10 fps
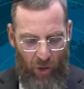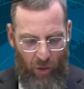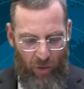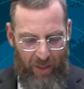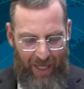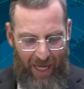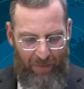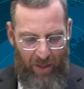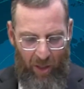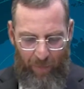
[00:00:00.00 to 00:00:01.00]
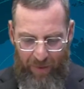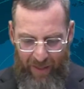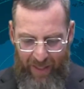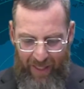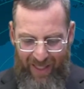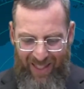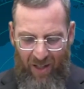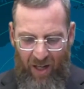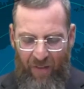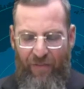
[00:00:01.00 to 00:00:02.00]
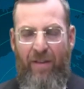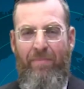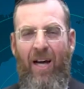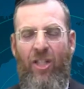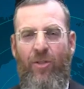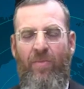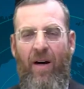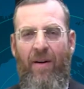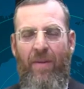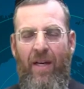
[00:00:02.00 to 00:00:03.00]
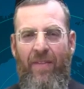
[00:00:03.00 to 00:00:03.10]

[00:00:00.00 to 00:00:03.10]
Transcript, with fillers: Kuliyama pligi de ofik mashma.